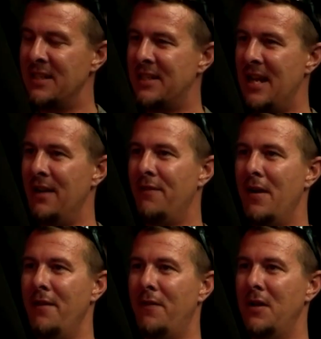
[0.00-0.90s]
stand and
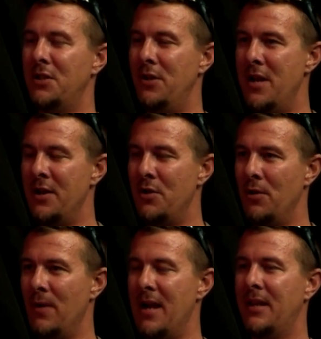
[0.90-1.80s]
fight for us. You didn't do the
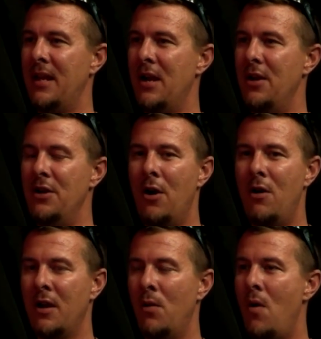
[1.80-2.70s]
right thing here. You're all
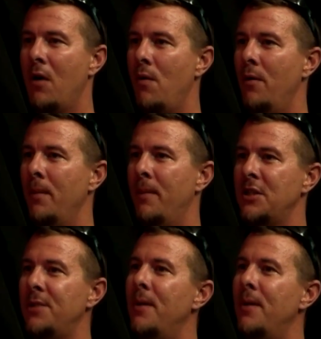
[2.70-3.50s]
gonna walk away with a bunch of